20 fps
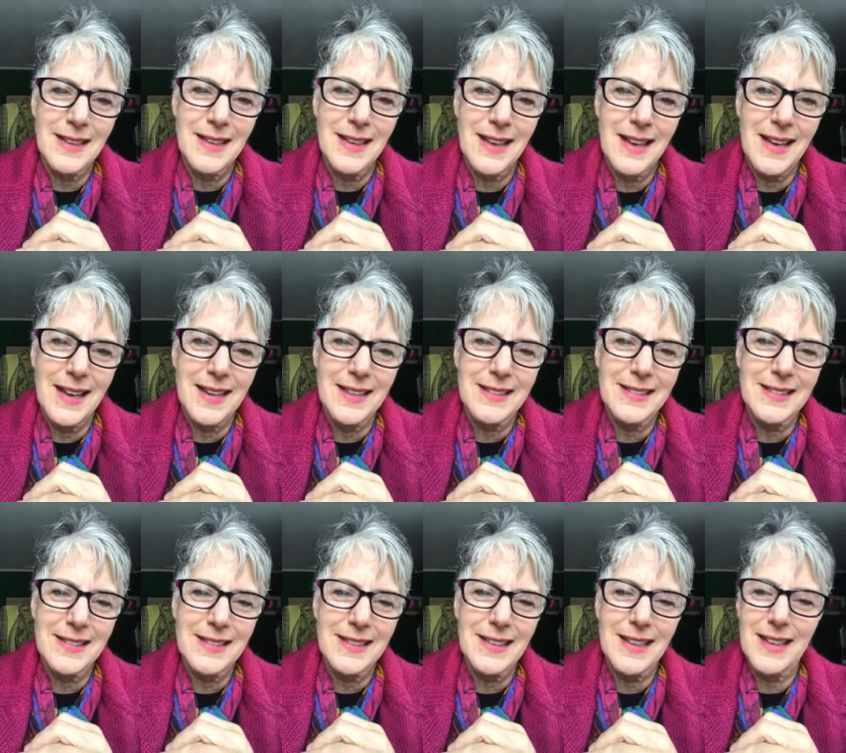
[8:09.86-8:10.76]

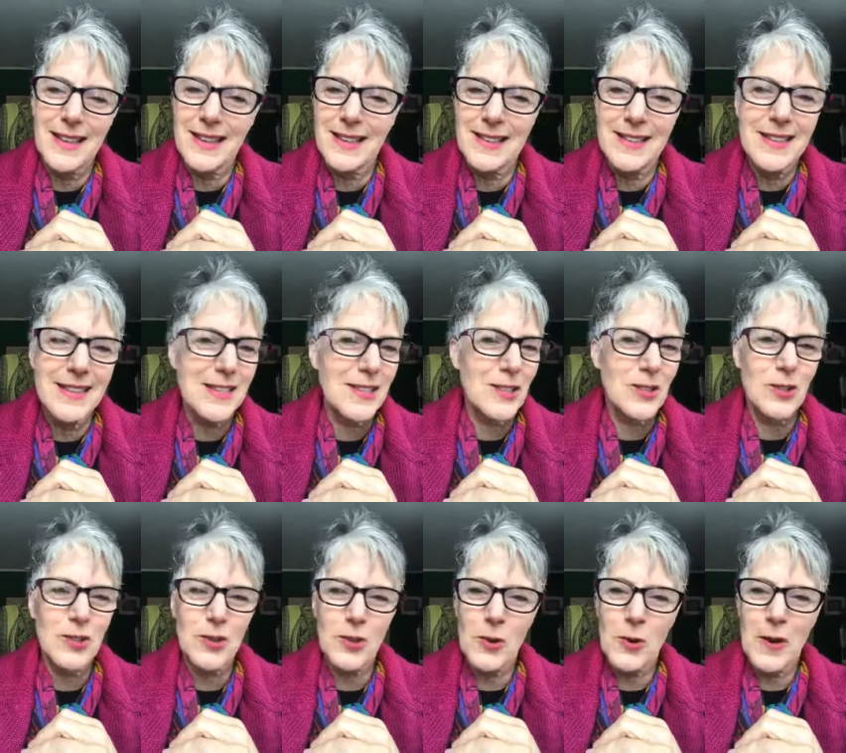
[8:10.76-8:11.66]
And uh, this
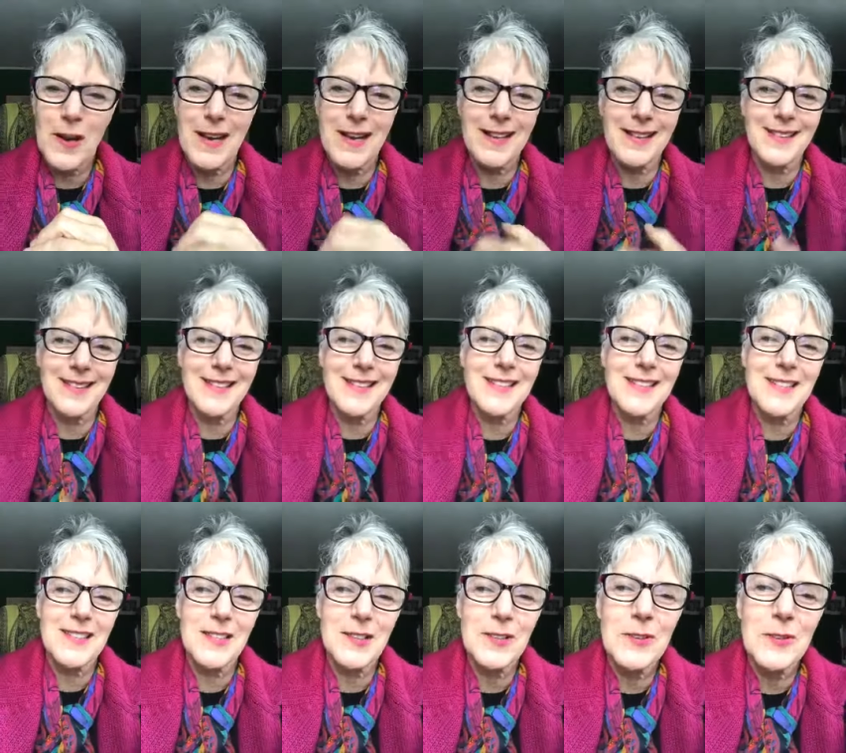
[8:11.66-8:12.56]
joy is
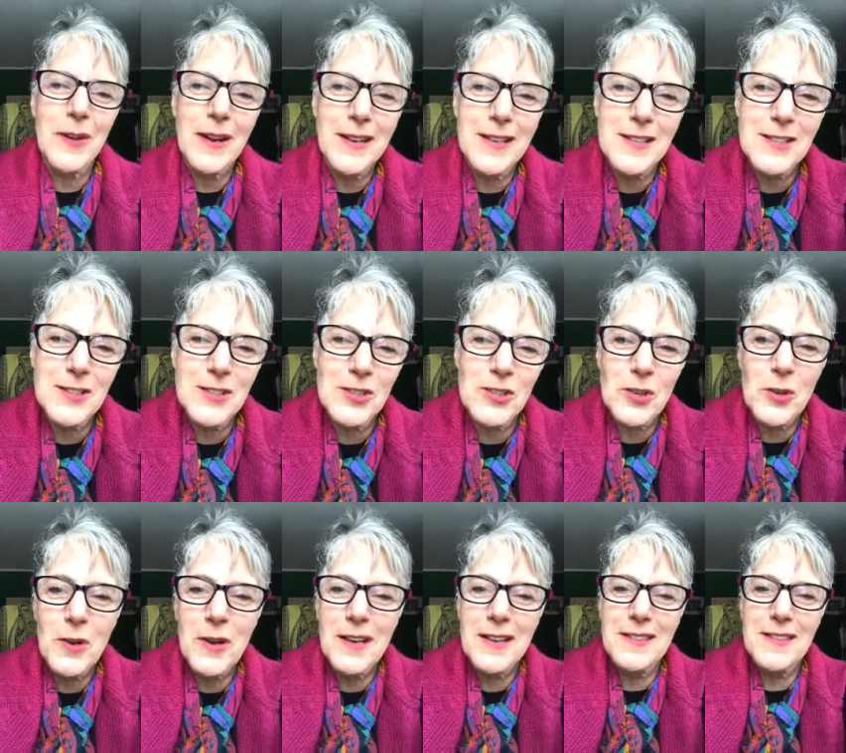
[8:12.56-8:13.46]
the greatest
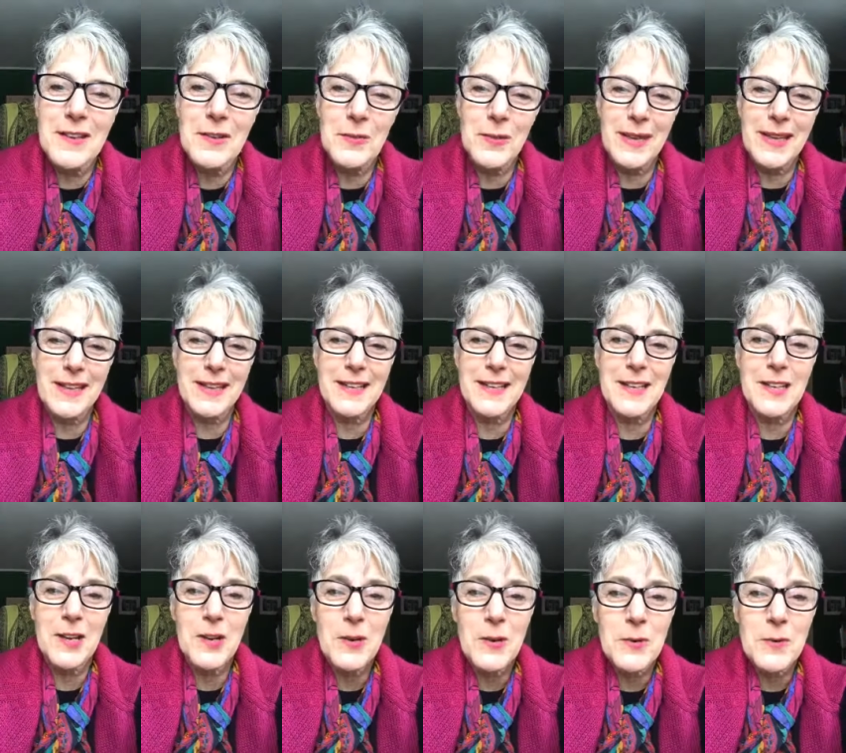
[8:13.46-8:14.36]
joy that we can
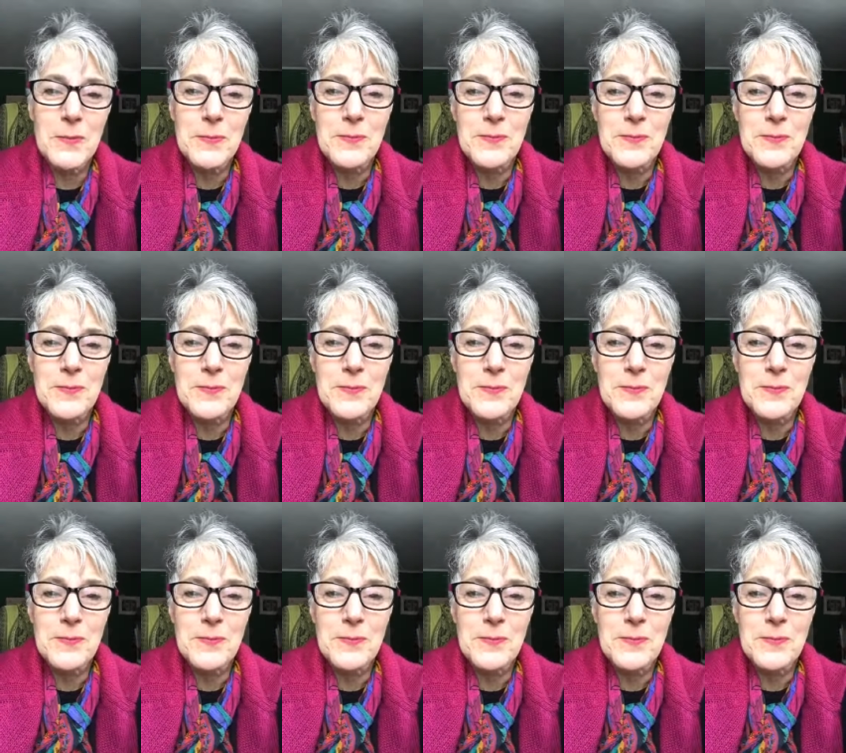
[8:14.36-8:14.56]
know,